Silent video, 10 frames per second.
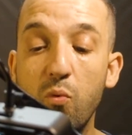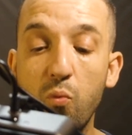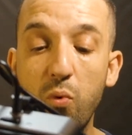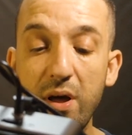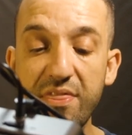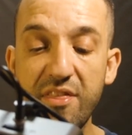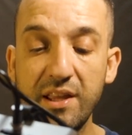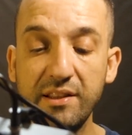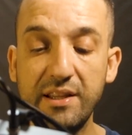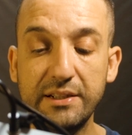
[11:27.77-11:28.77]
One
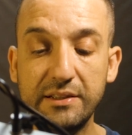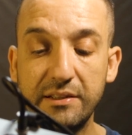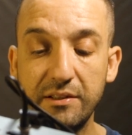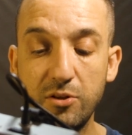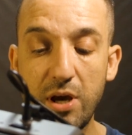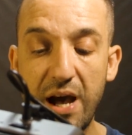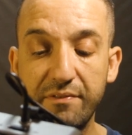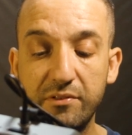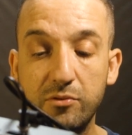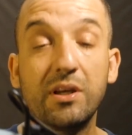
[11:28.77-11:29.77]
thing that you
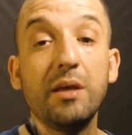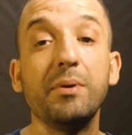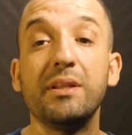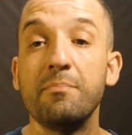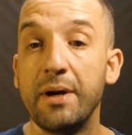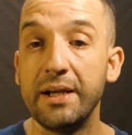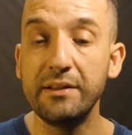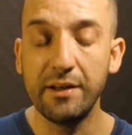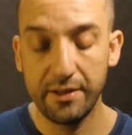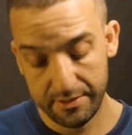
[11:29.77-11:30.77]
have to keep it in
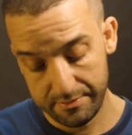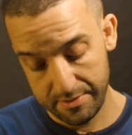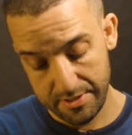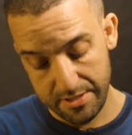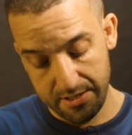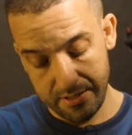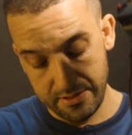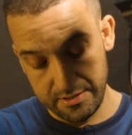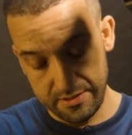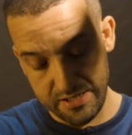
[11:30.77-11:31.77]
mind,
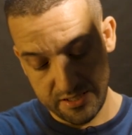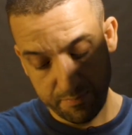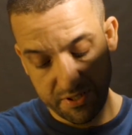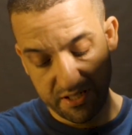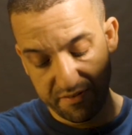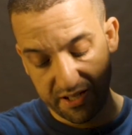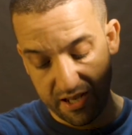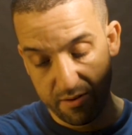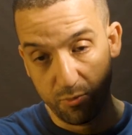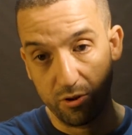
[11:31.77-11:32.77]
this specific
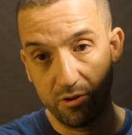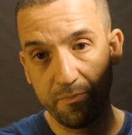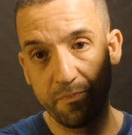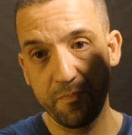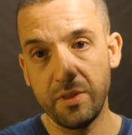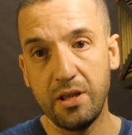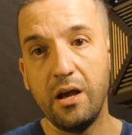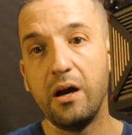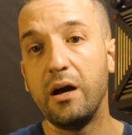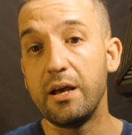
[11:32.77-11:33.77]
cable,
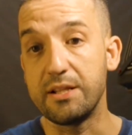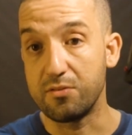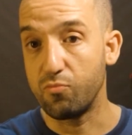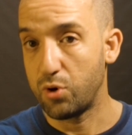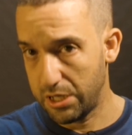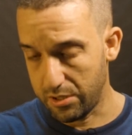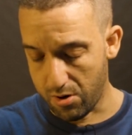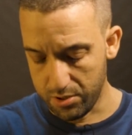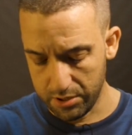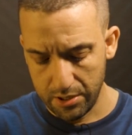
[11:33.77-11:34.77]
it's really
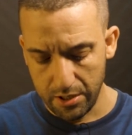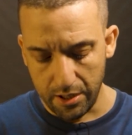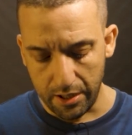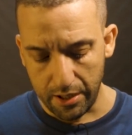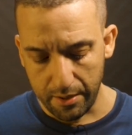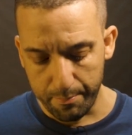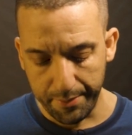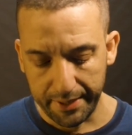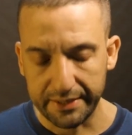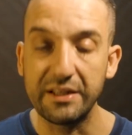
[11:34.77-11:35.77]
long,
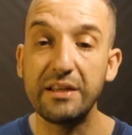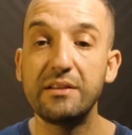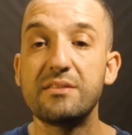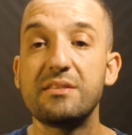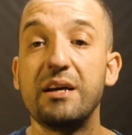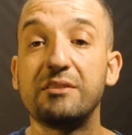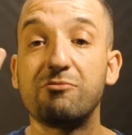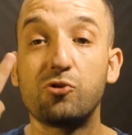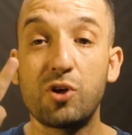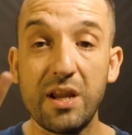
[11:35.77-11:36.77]
but it's a
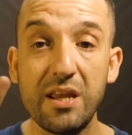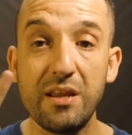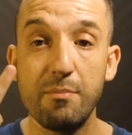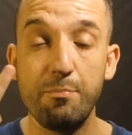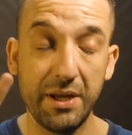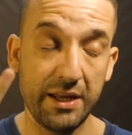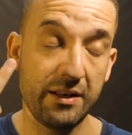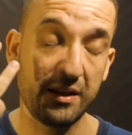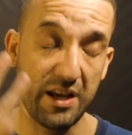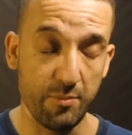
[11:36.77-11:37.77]

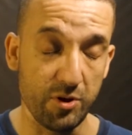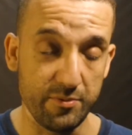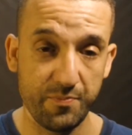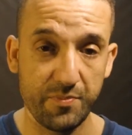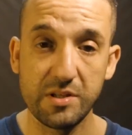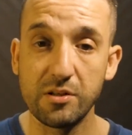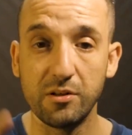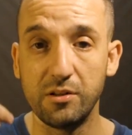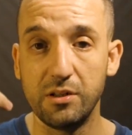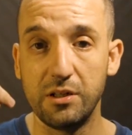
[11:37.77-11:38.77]
3-pin cable,
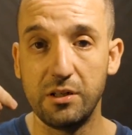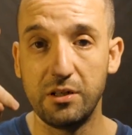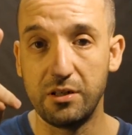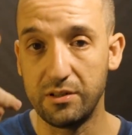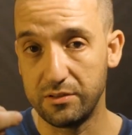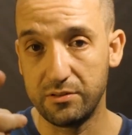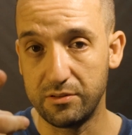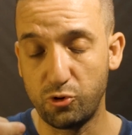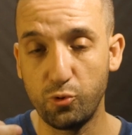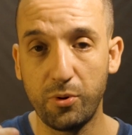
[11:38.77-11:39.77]
so
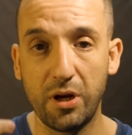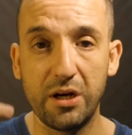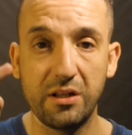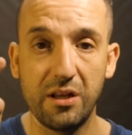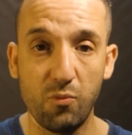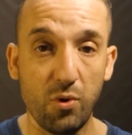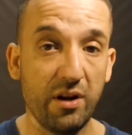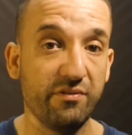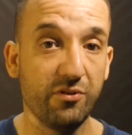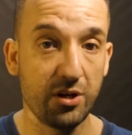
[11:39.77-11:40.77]
2 polarity and
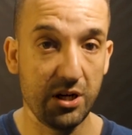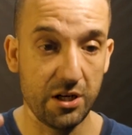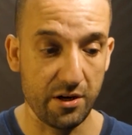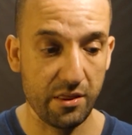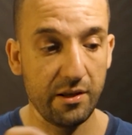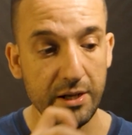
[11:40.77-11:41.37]
1 for earth.